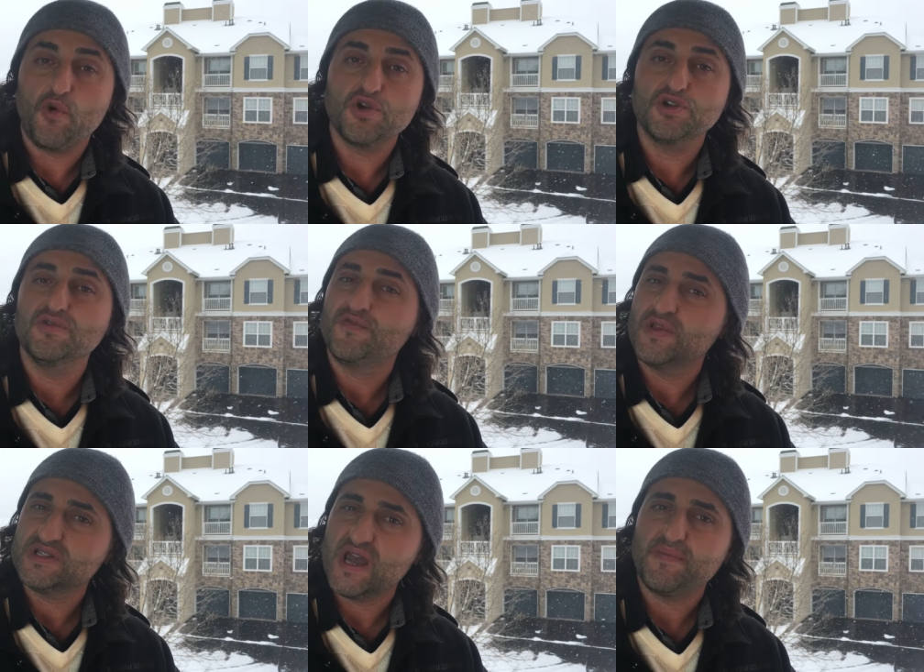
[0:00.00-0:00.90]
for you and for
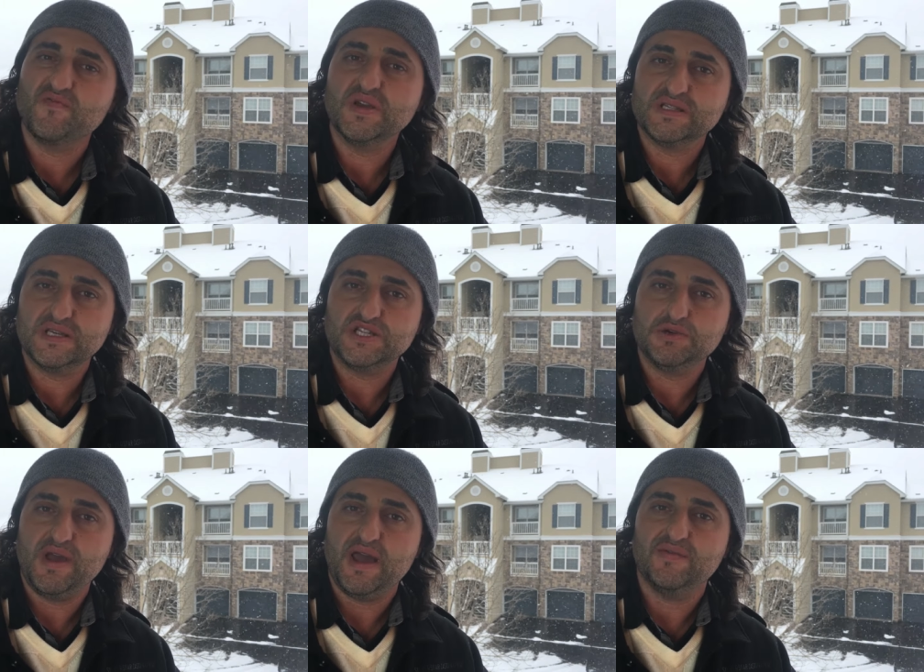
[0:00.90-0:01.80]
the type of business
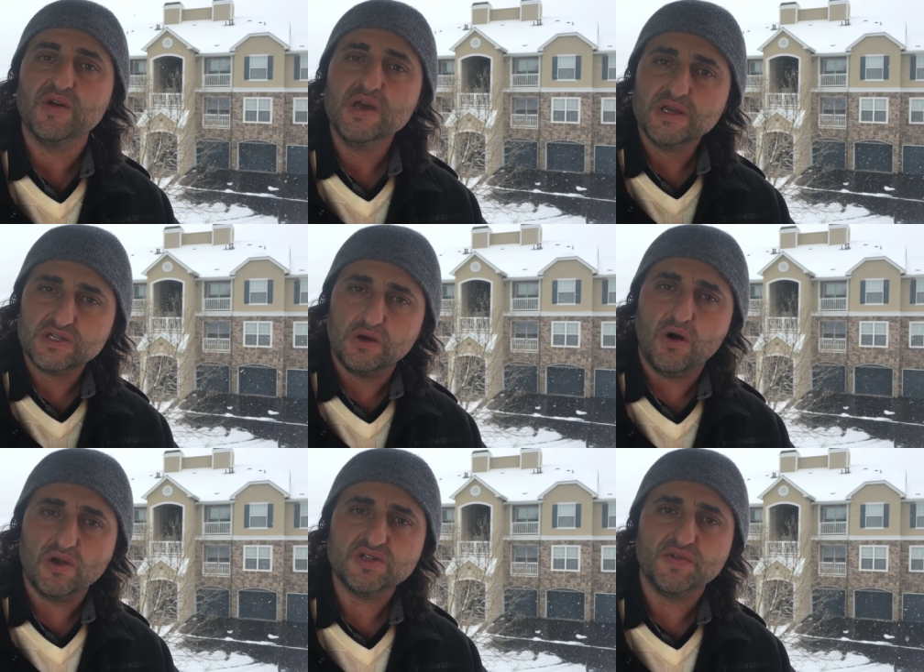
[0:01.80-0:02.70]
you have. So
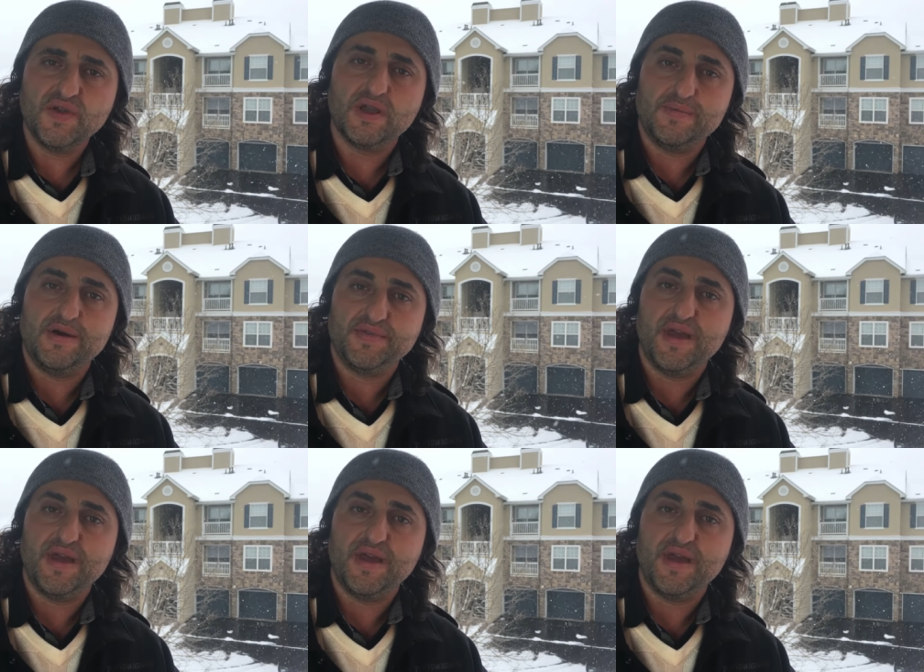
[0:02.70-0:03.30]
also think about